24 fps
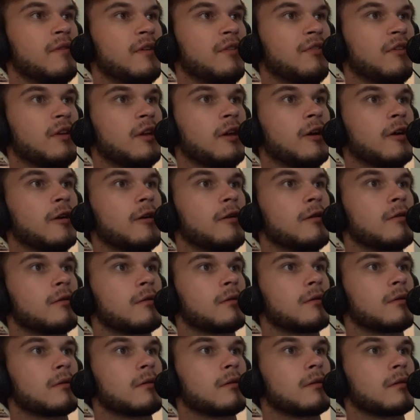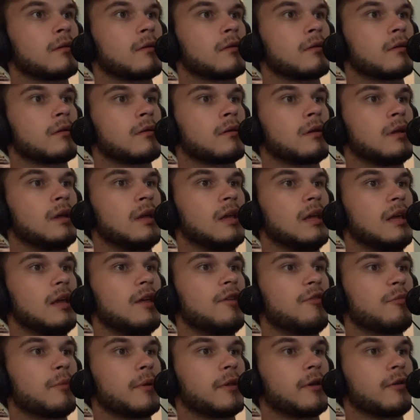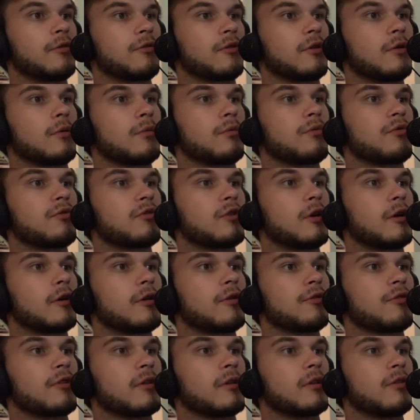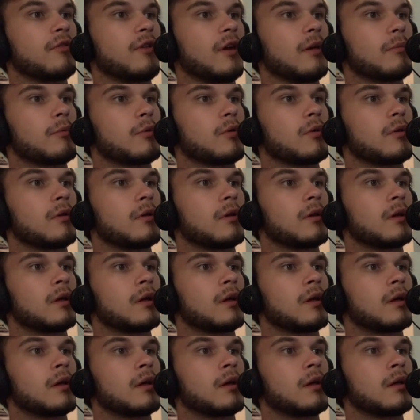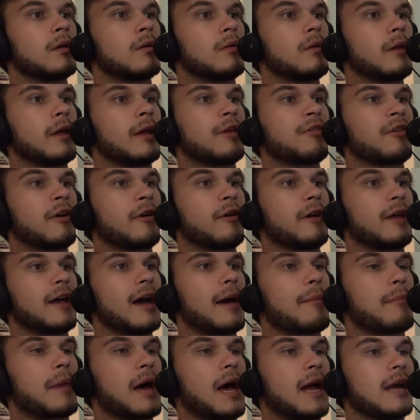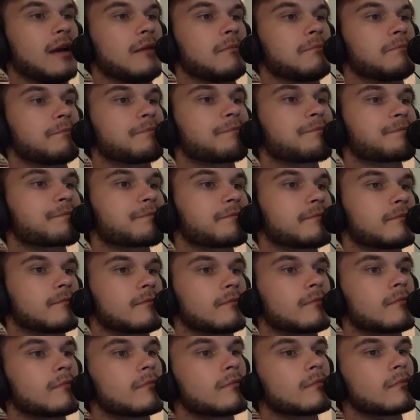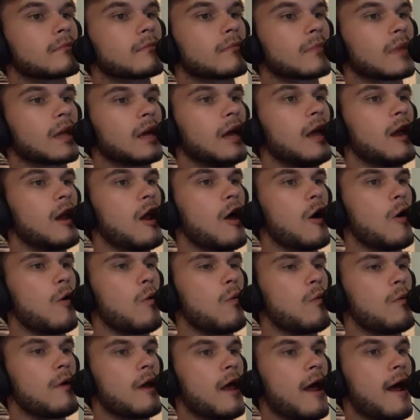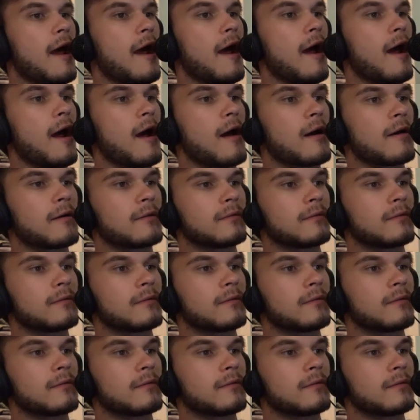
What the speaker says: he's in here. He is, but there's no starters on the table. Well, I guess I already got mine. Hello there.